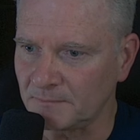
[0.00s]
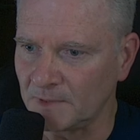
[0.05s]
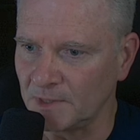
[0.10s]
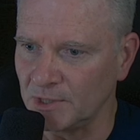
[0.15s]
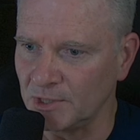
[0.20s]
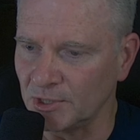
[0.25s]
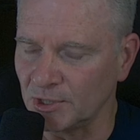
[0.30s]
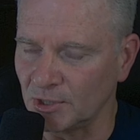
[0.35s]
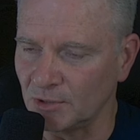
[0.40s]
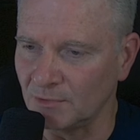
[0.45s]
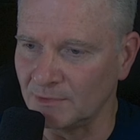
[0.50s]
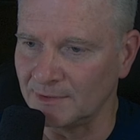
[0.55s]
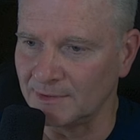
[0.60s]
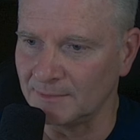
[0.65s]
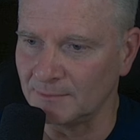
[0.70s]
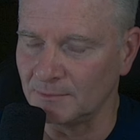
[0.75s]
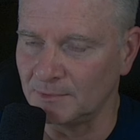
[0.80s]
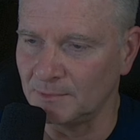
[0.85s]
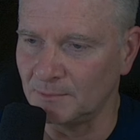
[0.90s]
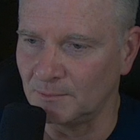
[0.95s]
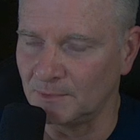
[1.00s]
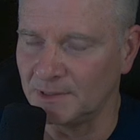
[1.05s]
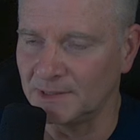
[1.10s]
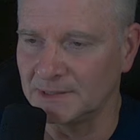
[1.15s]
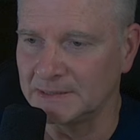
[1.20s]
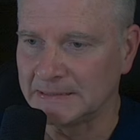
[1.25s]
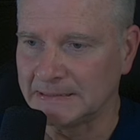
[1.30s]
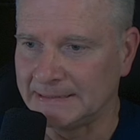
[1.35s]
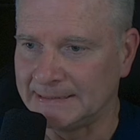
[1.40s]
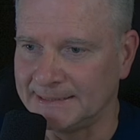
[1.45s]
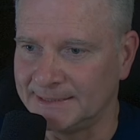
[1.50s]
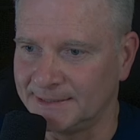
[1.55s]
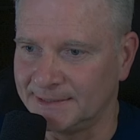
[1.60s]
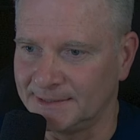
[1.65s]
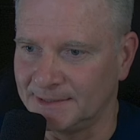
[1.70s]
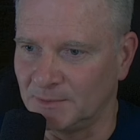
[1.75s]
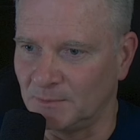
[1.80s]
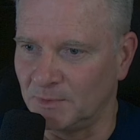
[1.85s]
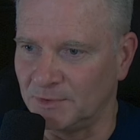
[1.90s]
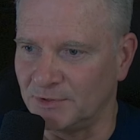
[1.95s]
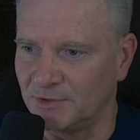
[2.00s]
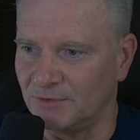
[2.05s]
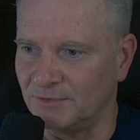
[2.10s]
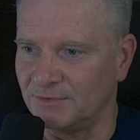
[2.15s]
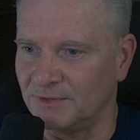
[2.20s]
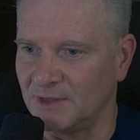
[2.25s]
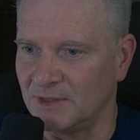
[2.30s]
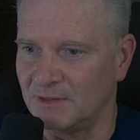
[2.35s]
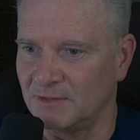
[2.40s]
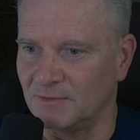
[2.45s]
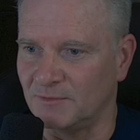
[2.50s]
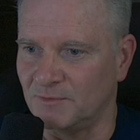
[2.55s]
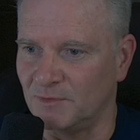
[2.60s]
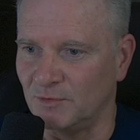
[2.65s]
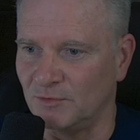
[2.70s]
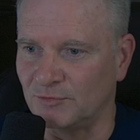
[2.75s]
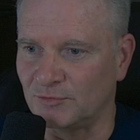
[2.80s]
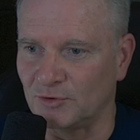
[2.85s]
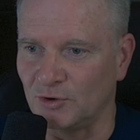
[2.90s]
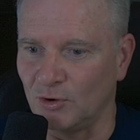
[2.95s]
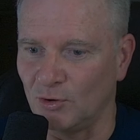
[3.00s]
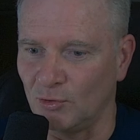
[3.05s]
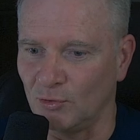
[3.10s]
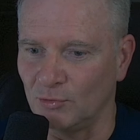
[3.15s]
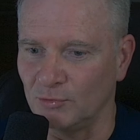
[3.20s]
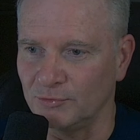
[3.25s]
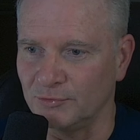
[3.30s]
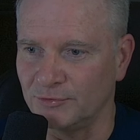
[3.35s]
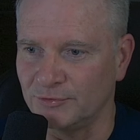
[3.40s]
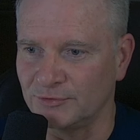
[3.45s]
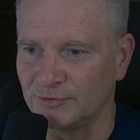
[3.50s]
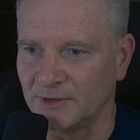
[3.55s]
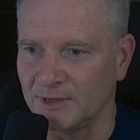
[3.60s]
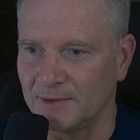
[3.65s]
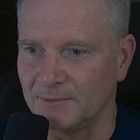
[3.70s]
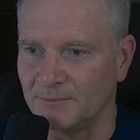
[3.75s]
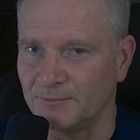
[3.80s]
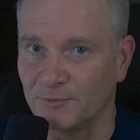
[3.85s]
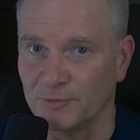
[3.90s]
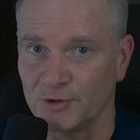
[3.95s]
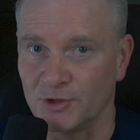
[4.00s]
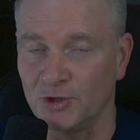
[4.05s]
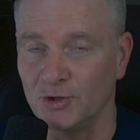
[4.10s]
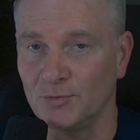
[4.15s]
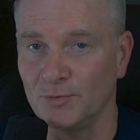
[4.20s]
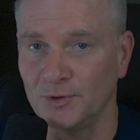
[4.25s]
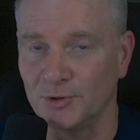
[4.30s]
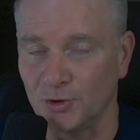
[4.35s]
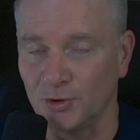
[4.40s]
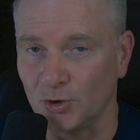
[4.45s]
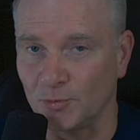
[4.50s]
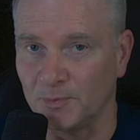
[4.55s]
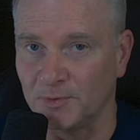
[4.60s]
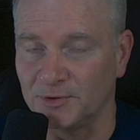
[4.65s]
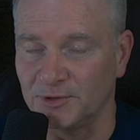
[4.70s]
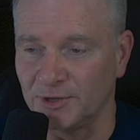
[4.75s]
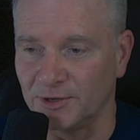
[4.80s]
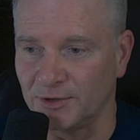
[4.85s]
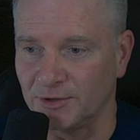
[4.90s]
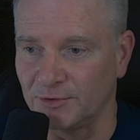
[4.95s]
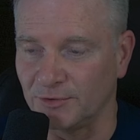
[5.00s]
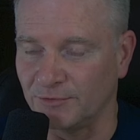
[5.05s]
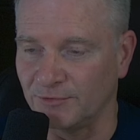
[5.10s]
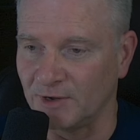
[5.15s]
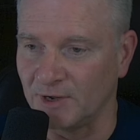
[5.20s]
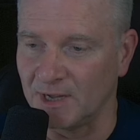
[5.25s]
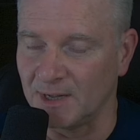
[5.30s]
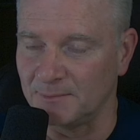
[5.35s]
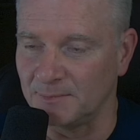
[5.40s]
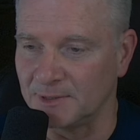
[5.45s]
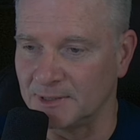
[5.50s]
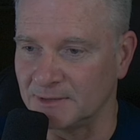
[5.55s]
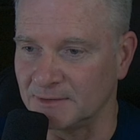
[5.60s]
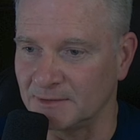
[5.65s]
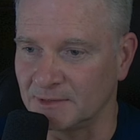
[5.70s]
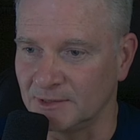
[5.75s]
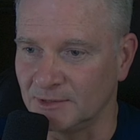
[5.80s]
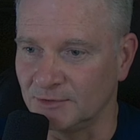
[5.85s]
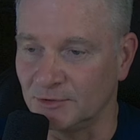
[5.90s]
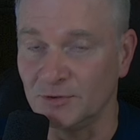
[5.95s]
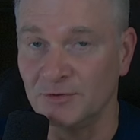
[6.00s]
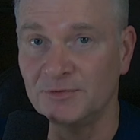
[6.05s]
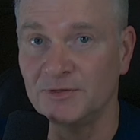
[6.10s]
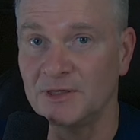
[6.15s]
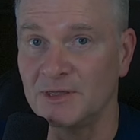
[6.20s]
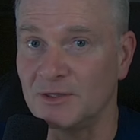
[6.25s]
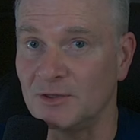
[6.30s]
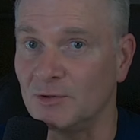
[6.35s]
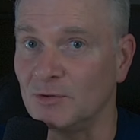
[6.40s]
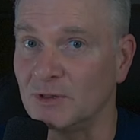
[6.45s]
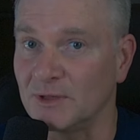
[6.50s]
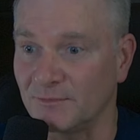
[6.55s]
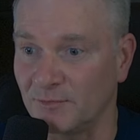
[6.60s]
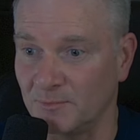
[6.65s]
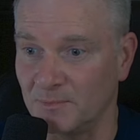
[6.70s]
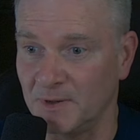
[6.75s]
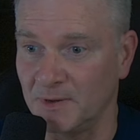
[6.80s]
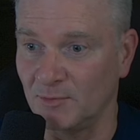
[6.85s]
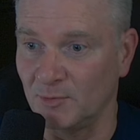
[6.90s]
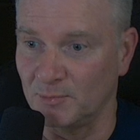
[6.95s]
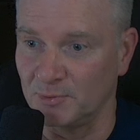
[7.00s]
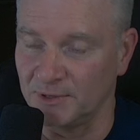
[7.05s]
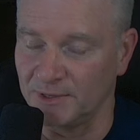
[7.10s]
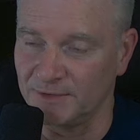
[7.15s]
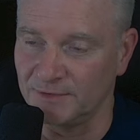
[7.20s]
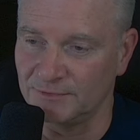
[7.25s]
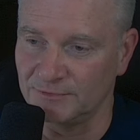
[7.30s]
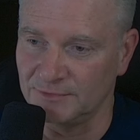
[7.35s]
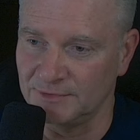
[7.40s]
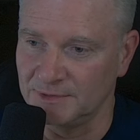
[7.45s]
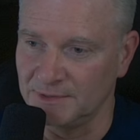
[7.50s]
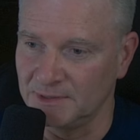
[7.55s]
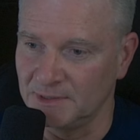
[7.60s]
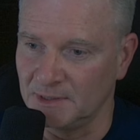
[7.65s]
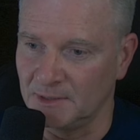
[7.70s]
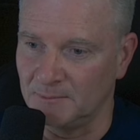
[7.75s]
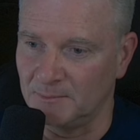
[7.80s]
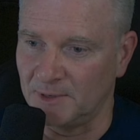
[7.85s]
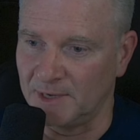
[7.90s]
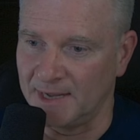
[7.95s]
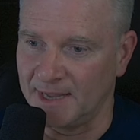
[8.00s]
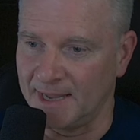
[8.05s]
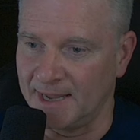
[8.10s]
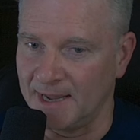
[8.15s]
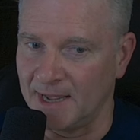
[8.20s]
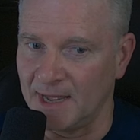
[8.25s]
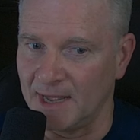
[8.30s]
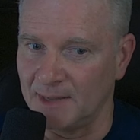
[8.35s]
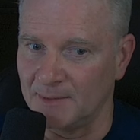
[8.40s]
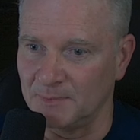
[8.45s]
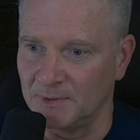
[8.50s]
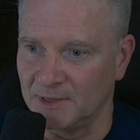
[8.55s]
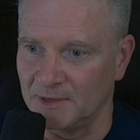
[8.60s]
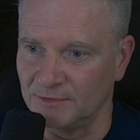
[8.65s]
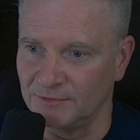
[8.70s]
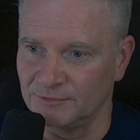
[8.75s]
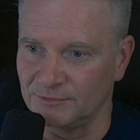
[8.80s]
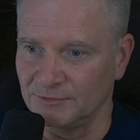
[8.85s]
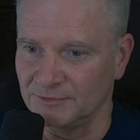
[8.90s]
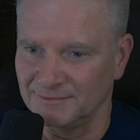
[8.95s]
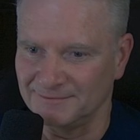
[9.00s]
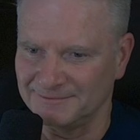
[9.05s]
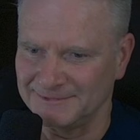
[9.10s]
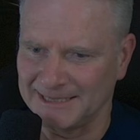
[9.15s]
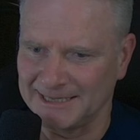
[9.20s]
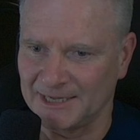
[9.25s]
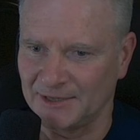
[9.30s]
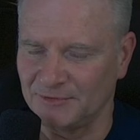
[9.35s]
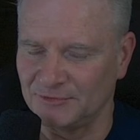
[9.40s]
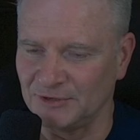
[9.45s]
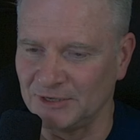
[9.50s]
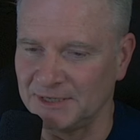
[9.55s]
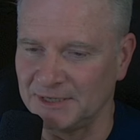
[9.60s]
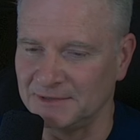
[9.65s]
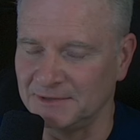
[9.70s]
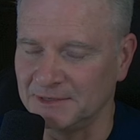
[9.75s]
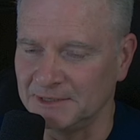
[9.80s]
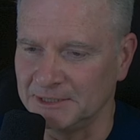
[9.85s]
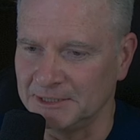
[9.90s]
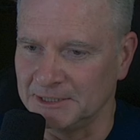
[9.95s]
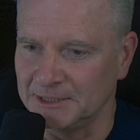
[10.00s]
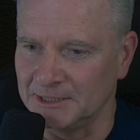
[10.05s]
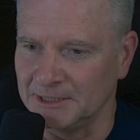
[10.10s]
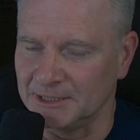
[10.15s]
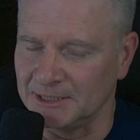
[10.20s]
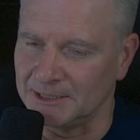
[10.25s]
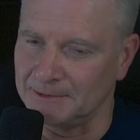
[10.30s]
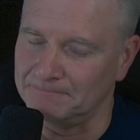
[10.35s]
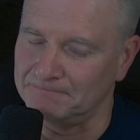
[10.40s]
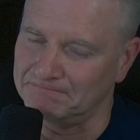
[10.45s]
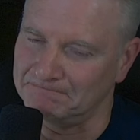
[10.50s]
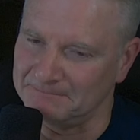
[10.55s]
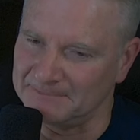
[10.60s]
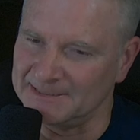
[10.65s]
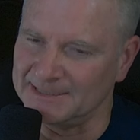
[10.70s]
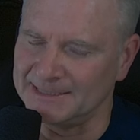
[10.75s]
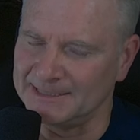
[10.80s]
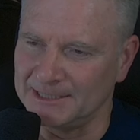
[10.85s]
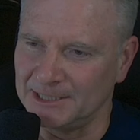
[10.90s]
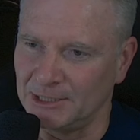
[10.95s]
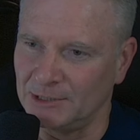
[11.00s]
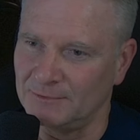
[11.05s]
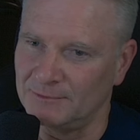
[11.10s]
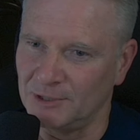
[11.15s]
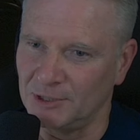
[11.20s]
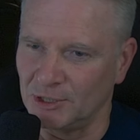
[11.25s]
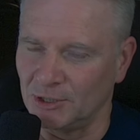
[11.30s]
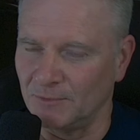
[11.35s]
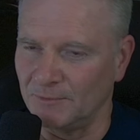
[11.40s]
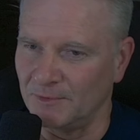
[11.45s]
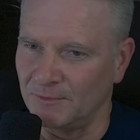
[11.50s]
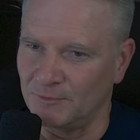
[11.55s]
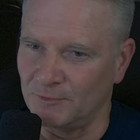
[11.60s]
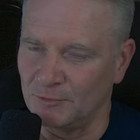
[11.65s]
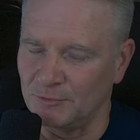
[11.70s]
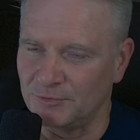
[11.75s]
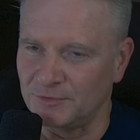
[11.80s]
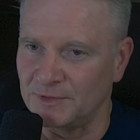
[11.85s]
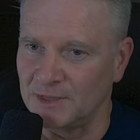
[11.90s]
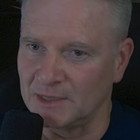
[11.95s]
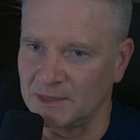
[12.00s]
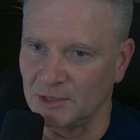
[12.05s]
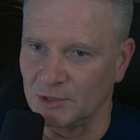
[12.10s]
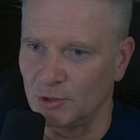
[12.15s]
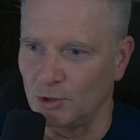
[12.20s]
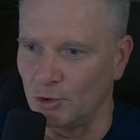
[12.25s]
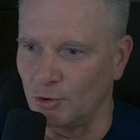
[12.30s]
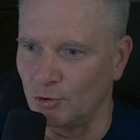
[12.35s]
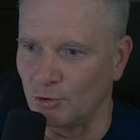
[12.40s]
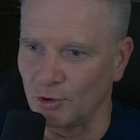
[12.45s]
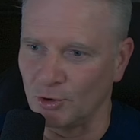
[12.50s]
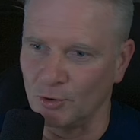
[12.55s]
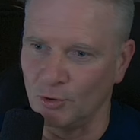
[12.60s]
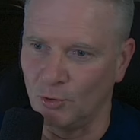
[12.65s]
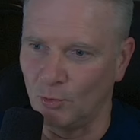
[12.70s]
you know, uh, what do you think the future holds um, for you and your particular job? And do you think you'll ever be replaced by AI? Because, like I said, um, uh, you know, if you think that you're